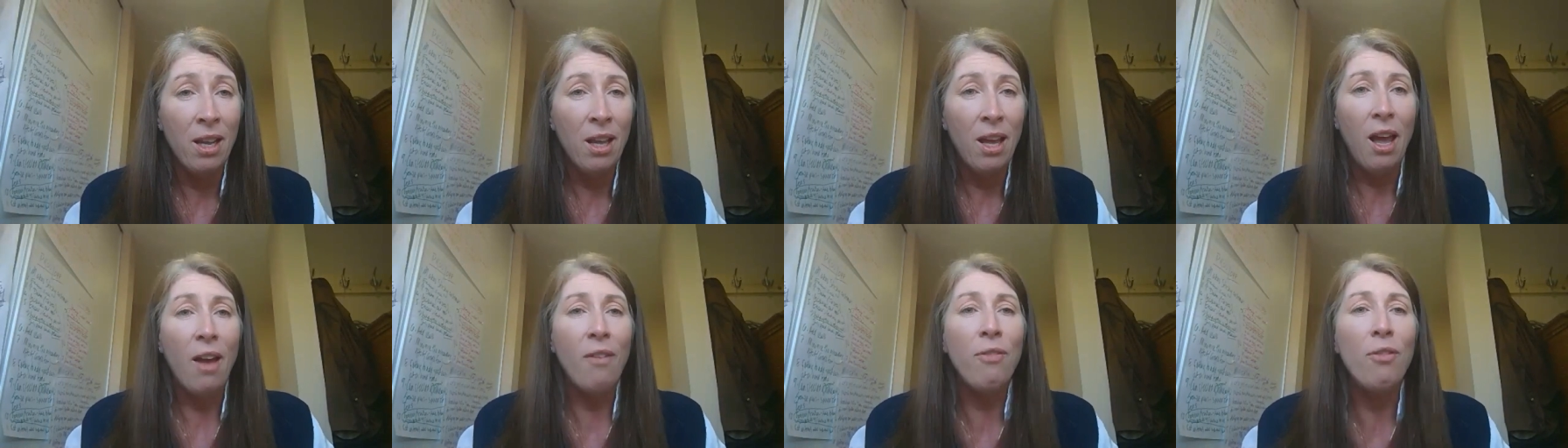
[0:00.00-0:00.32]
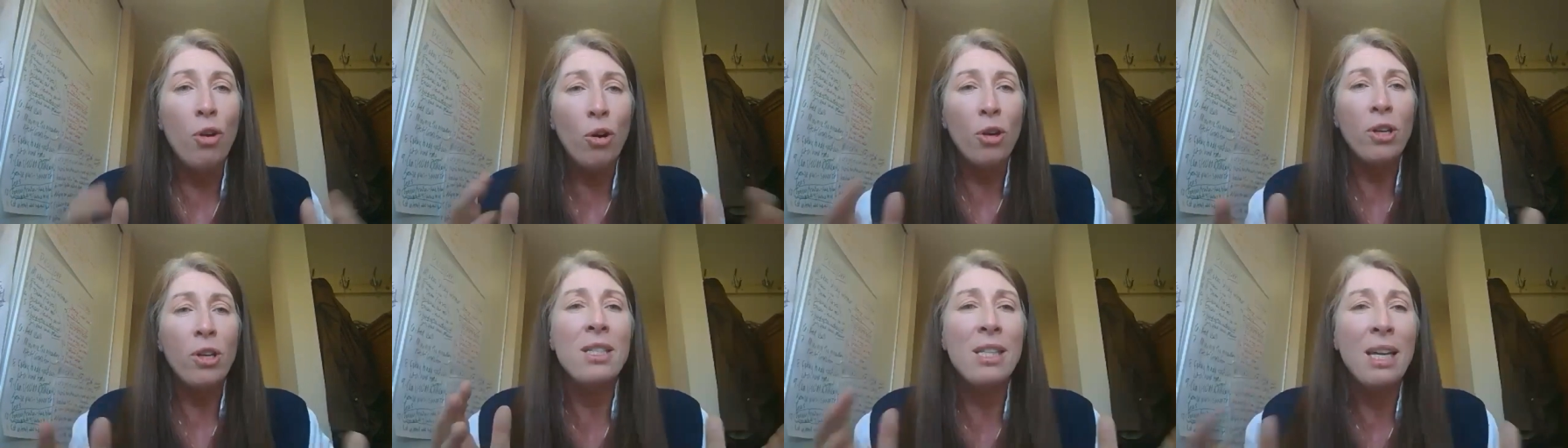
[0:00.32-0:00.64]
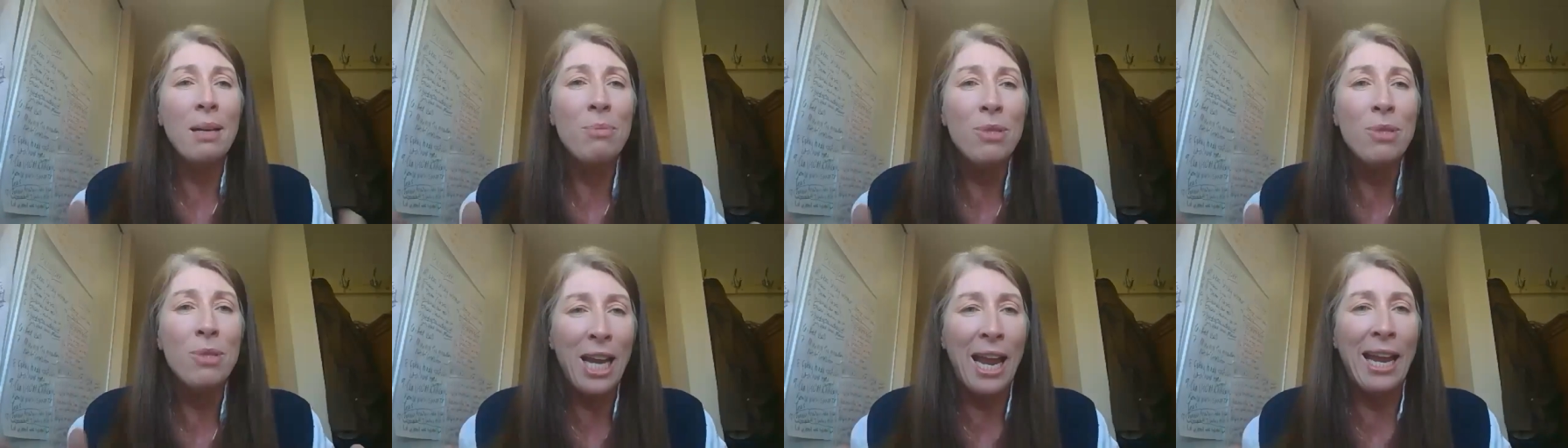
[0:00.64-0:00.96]
Of course
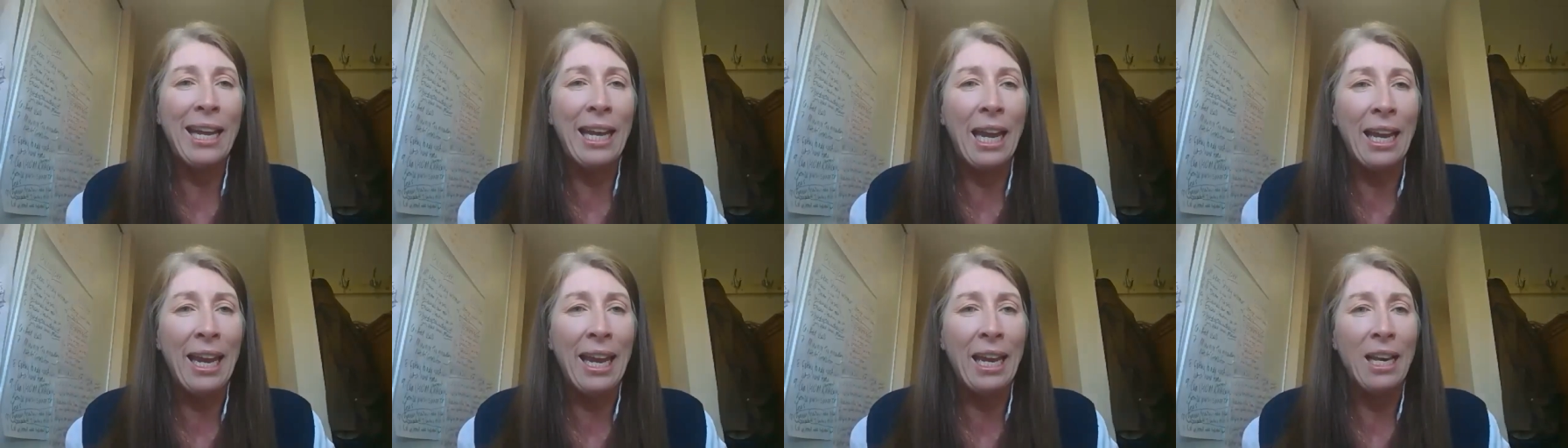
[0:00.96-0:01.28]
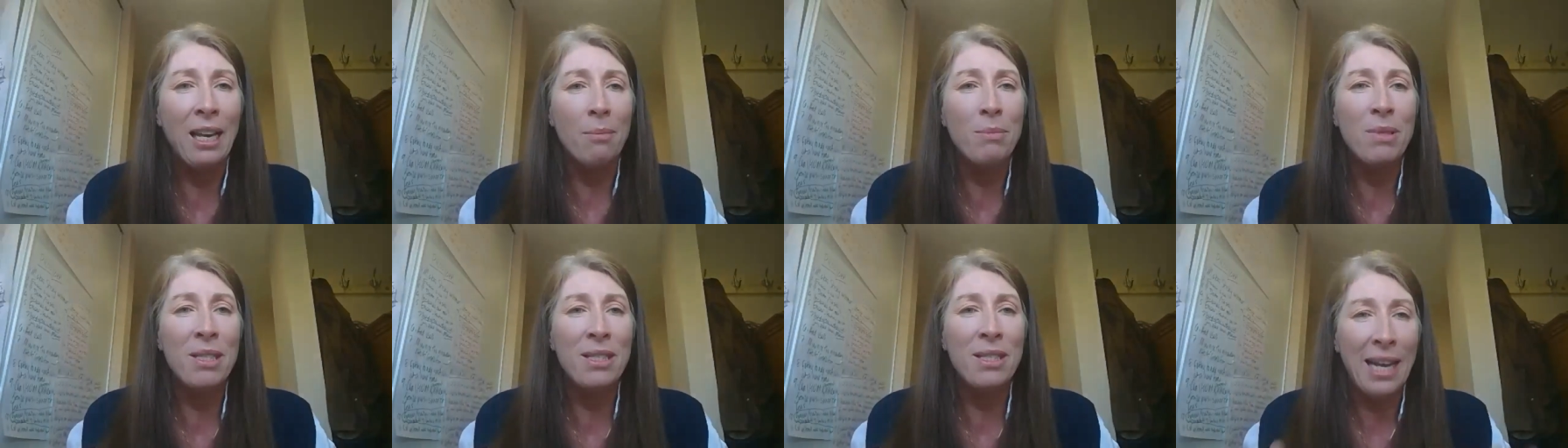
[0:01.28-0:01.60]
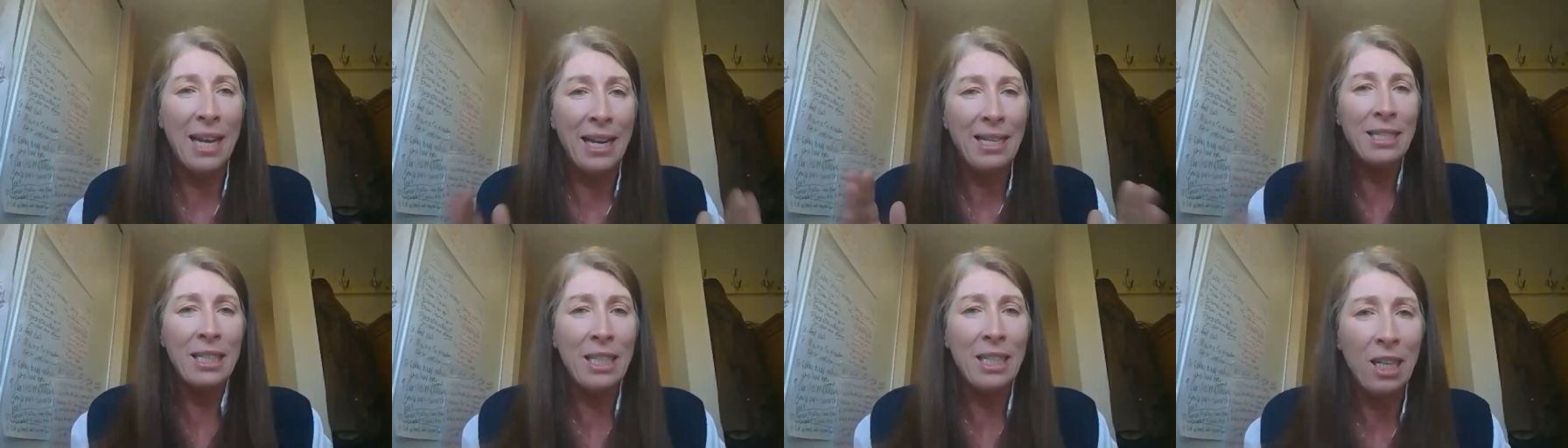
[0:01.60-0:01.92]
I'm checking in. I'm
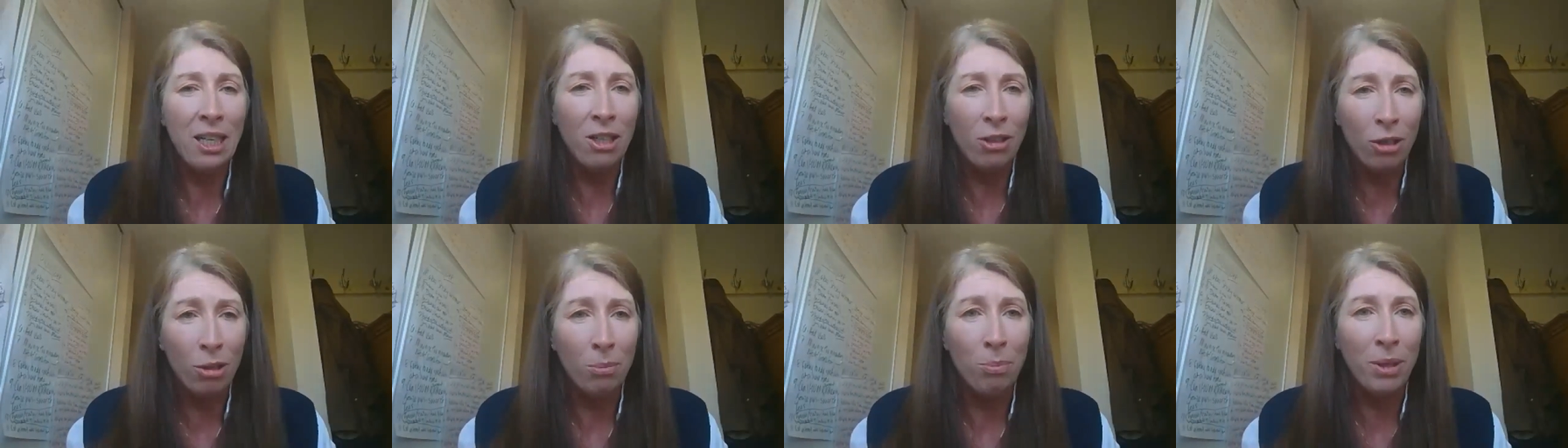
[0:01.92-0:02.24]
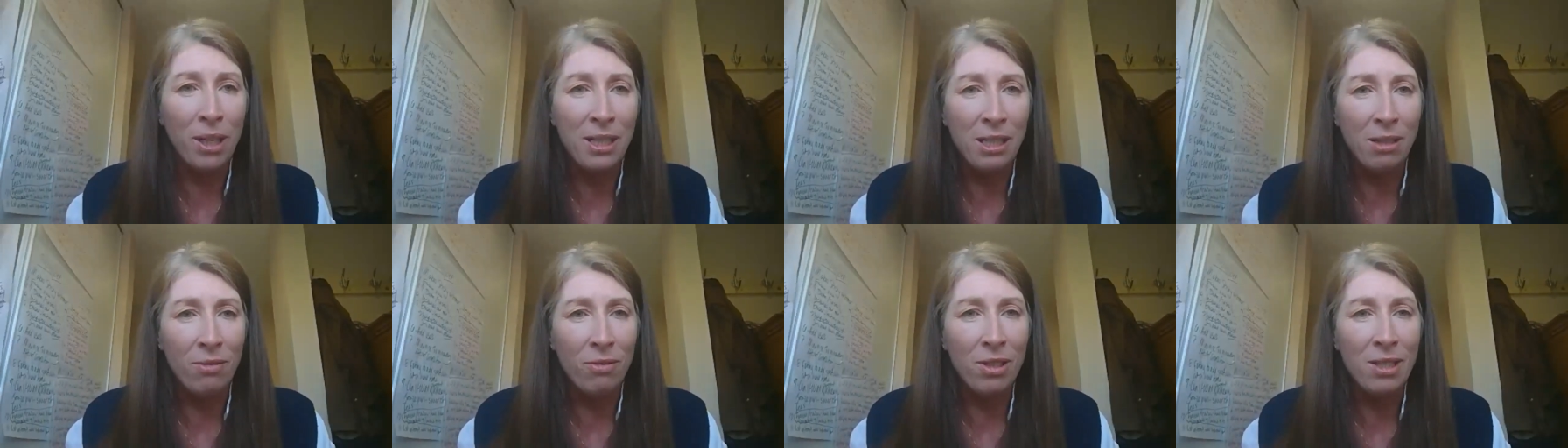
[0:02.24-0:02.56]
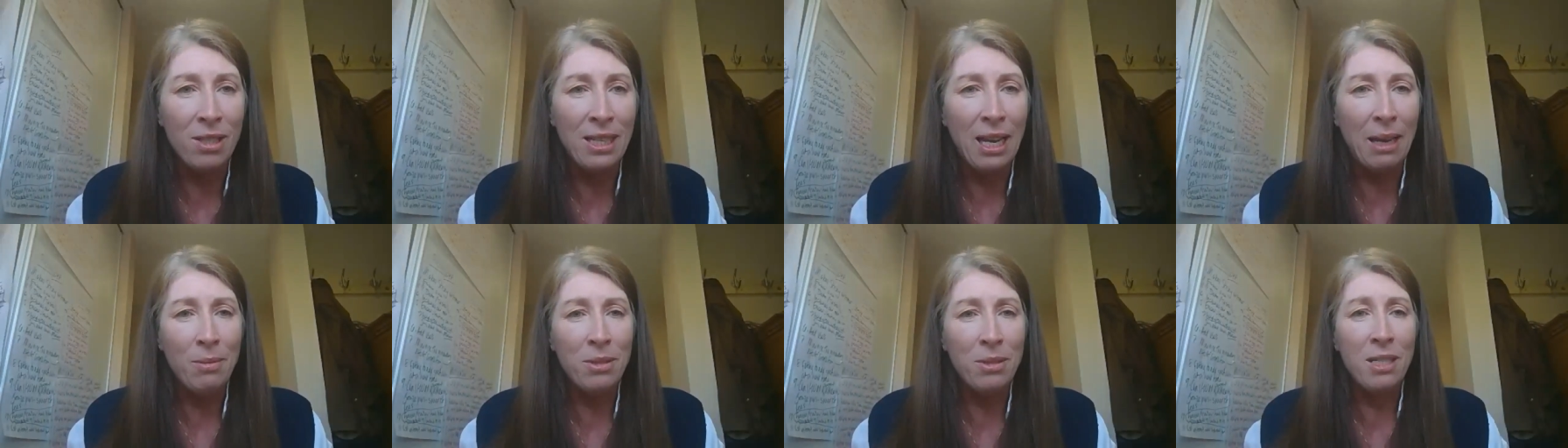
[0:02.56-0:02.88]
standing at your bloody
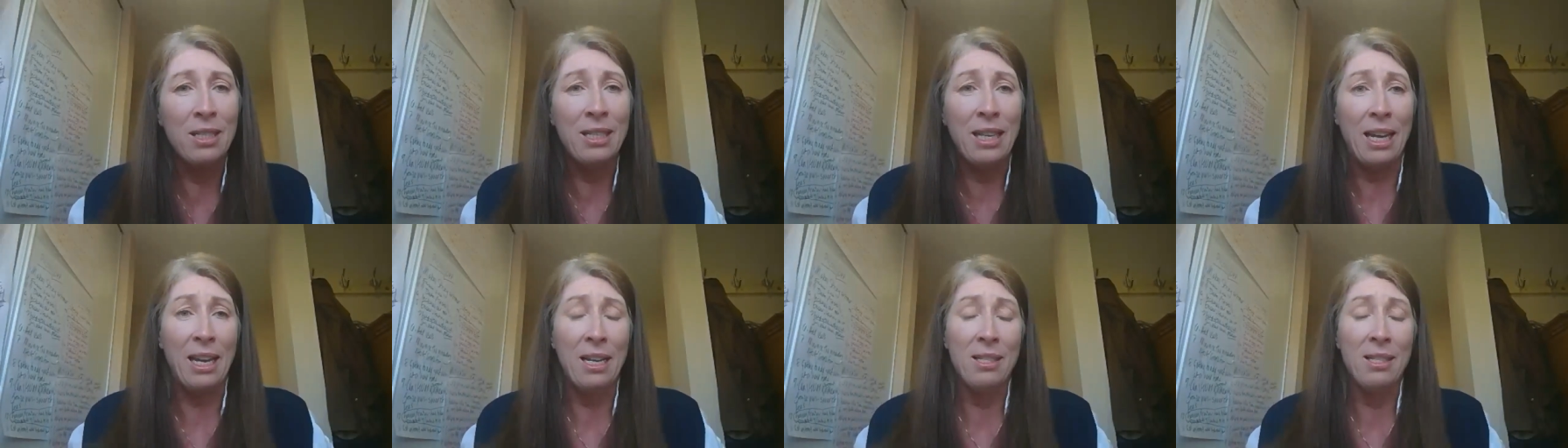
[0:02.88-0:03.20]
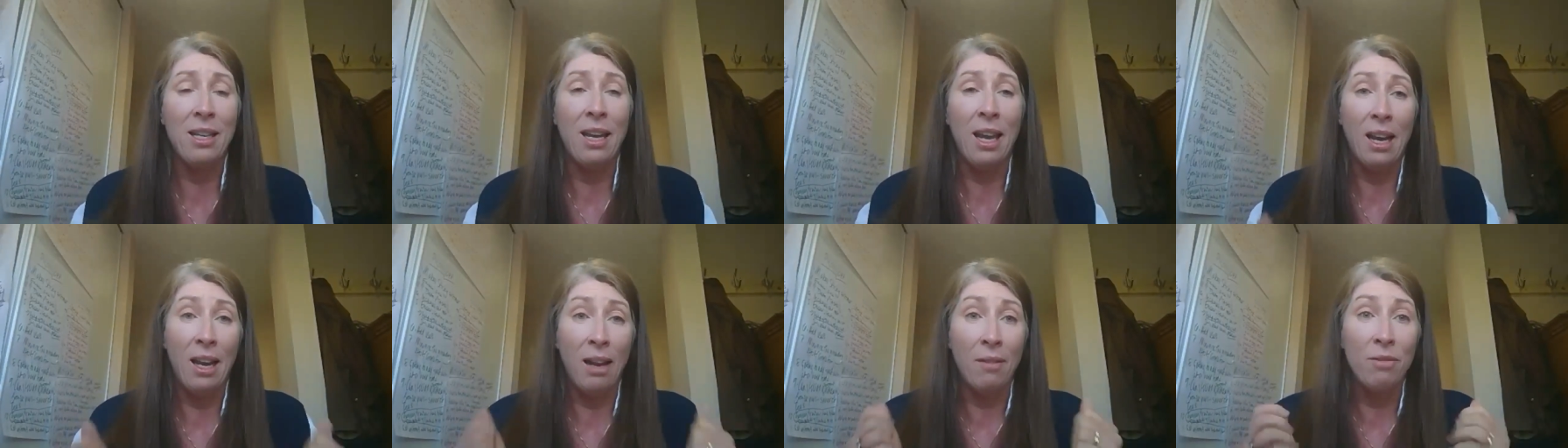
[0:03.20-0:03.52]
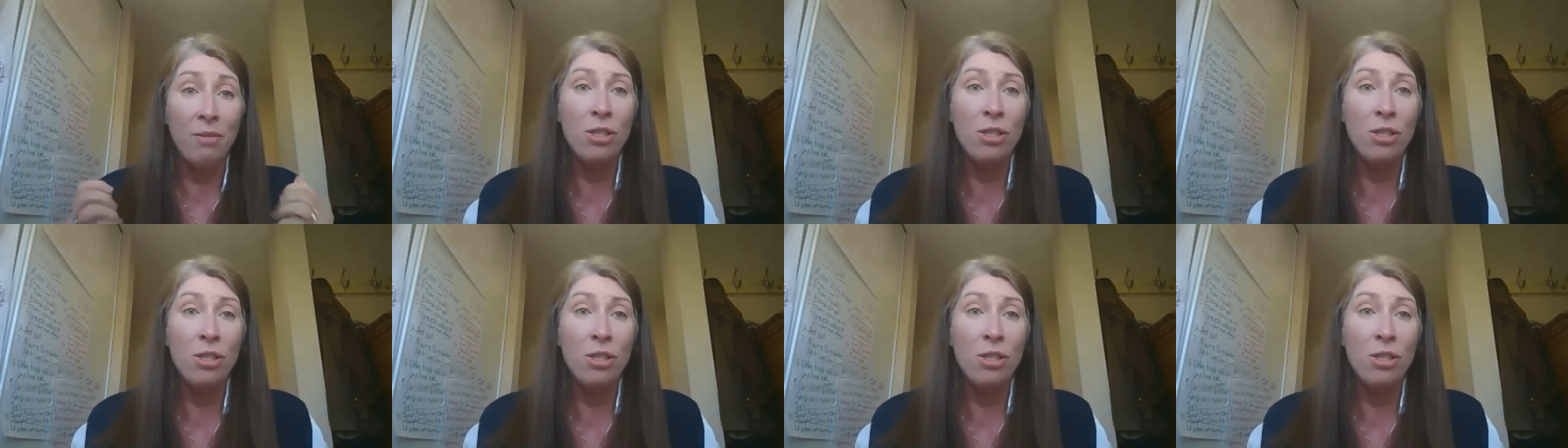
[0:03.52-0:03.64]
reception desk and